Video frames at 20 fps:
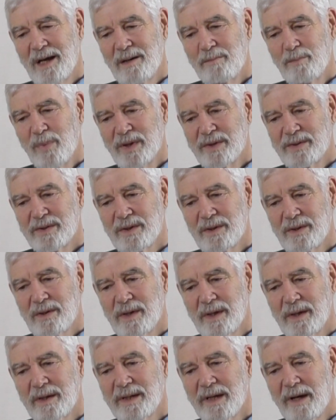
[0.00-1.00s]
but
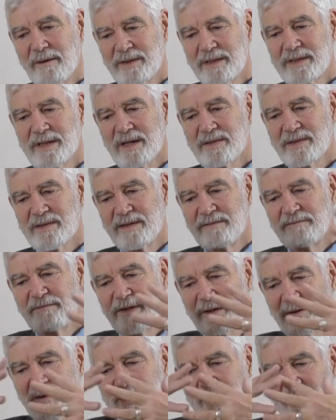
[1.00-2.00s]
caritas and
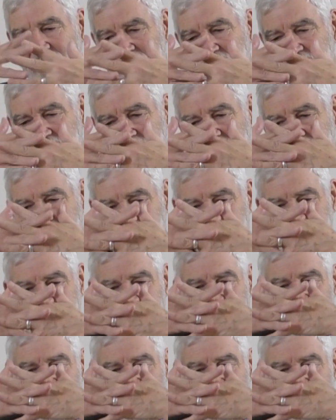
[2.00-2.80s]
veritas